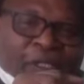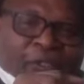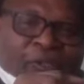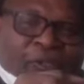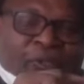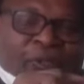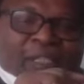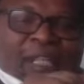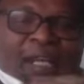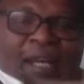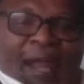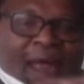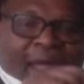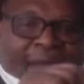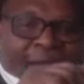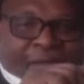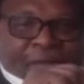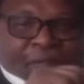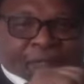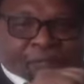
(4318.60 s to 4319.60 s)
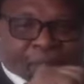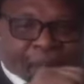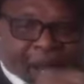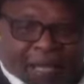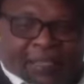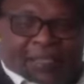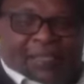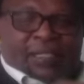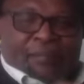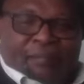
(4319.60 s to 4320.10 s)
to derive
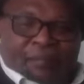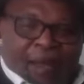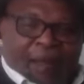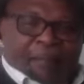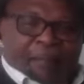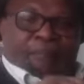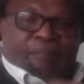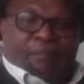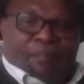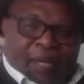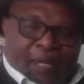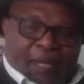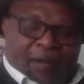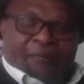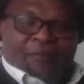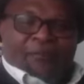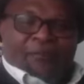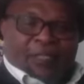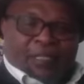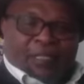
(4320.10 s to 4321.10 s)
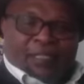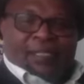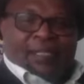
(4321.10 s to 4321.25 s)
maximum benefit